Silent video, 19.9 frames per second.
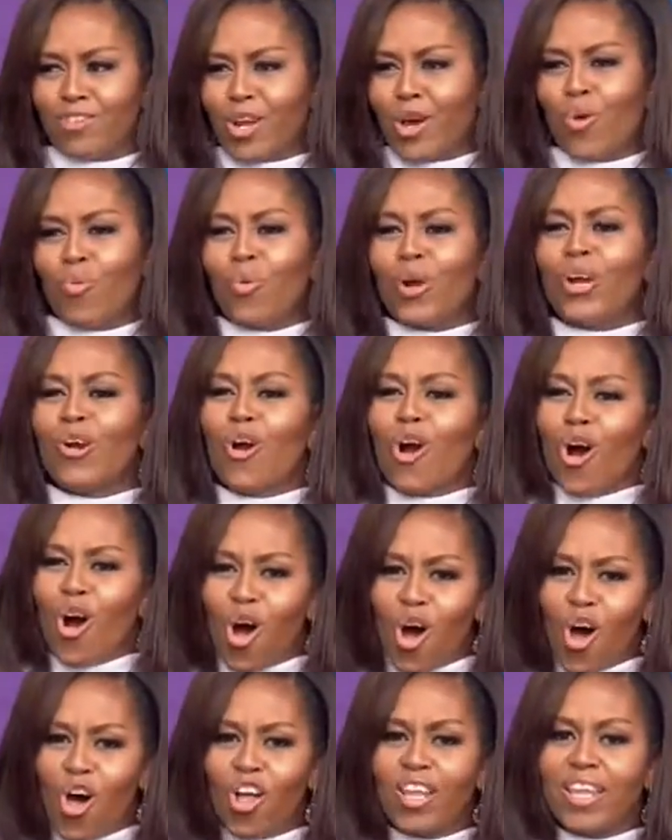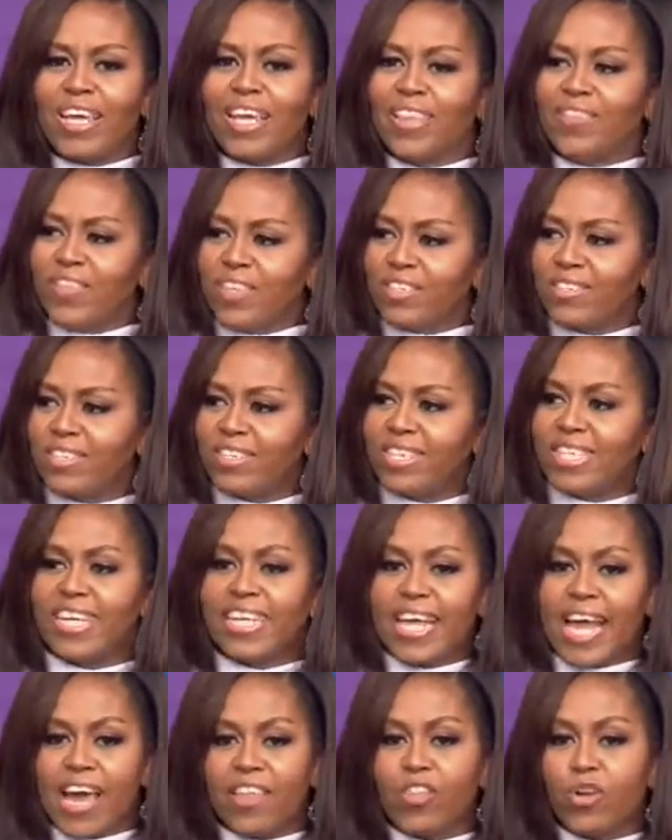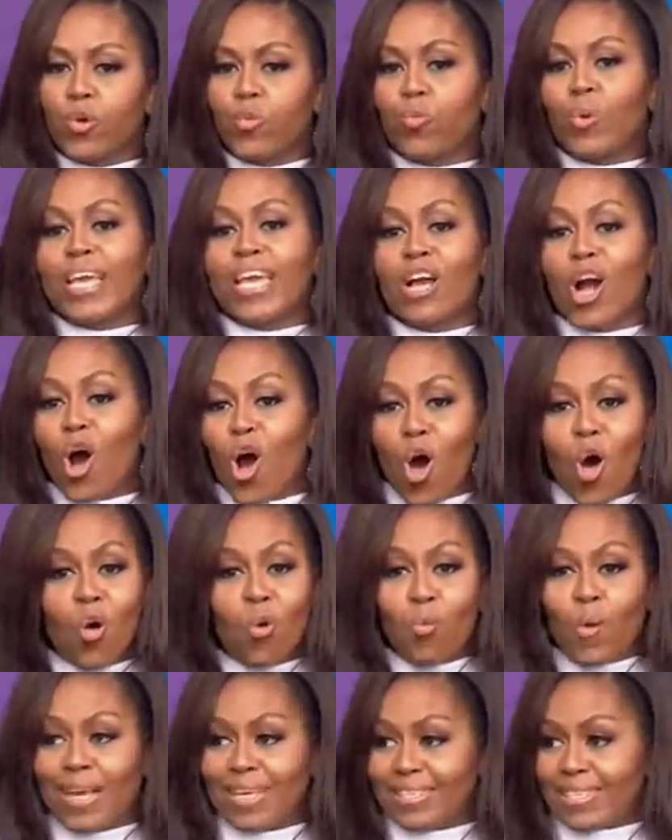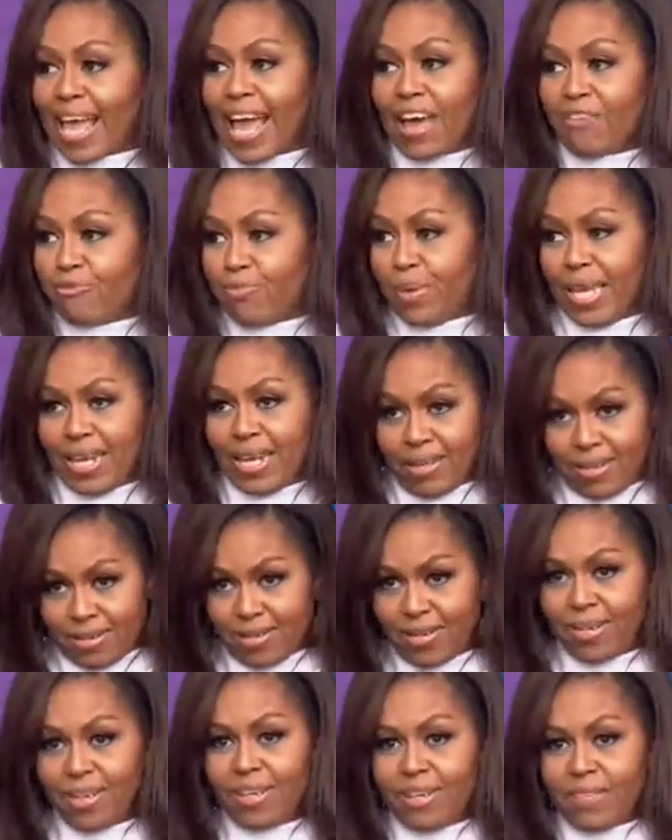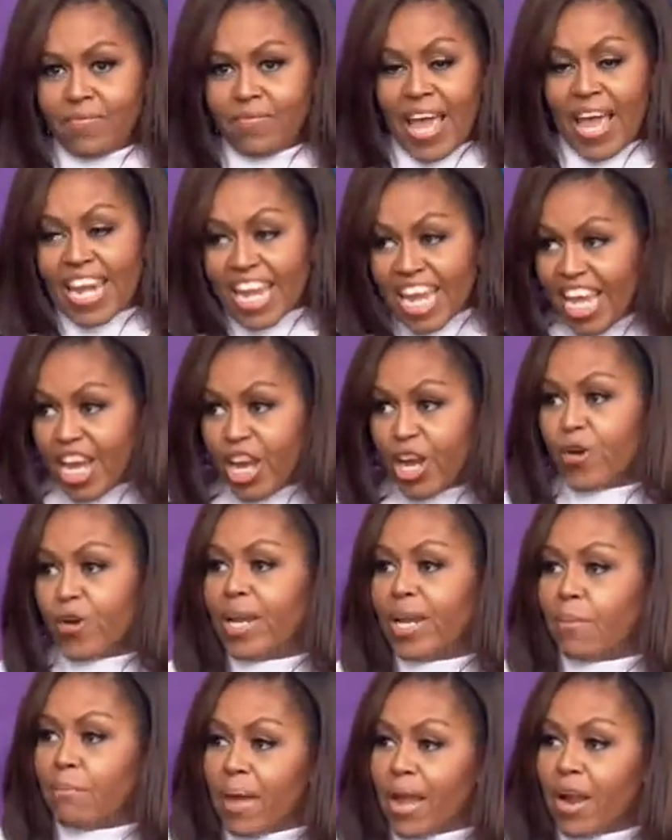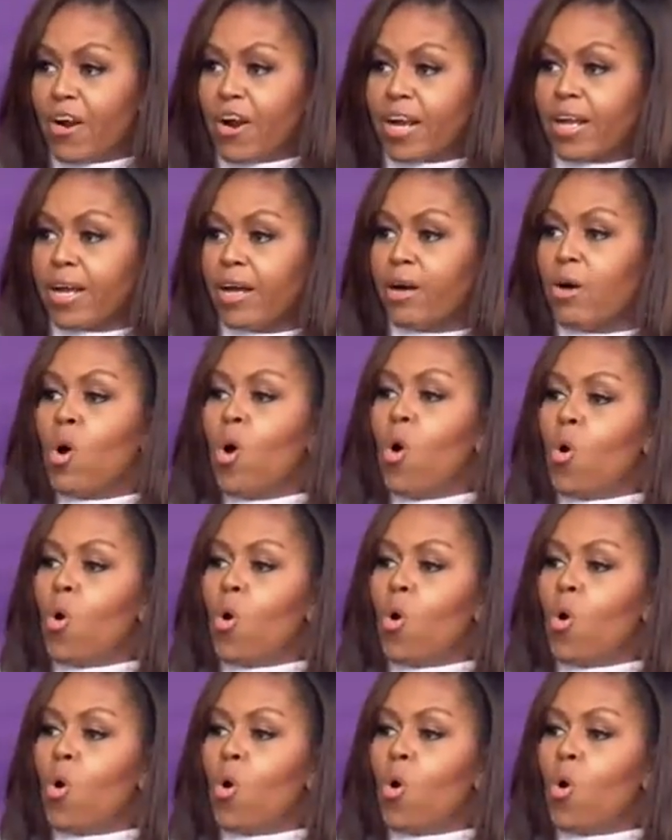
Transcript: No, we're all in this together. We always have been. And here in America,